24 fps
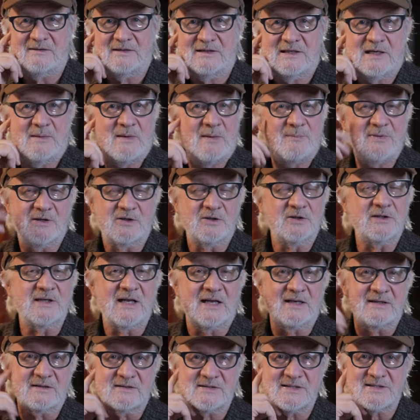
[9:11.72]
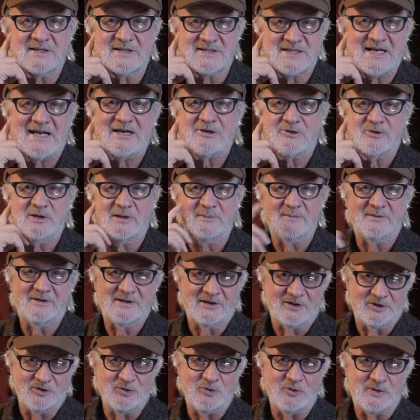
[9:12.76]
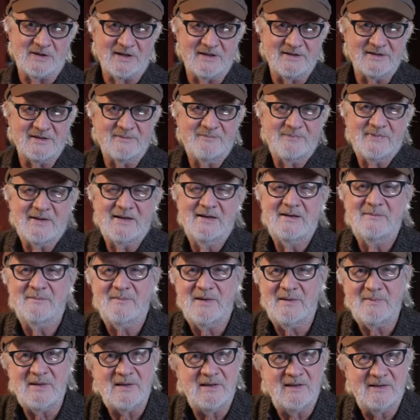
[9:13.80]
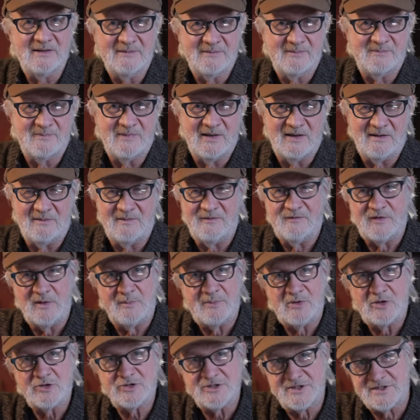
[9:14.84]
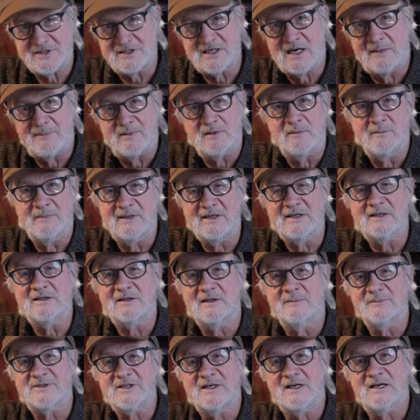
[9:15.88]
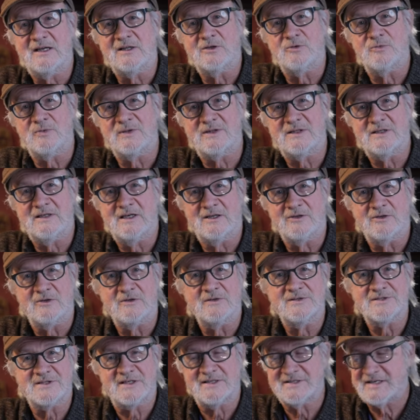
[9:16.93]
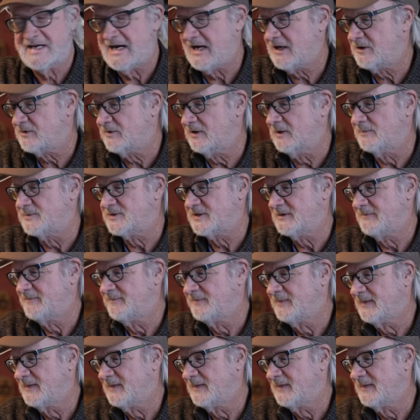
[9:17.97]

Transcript: come up and look at Schizachyrium Little Luke and maybe uh, if you purchase a couple, mingle them together with the other Schizachyriums.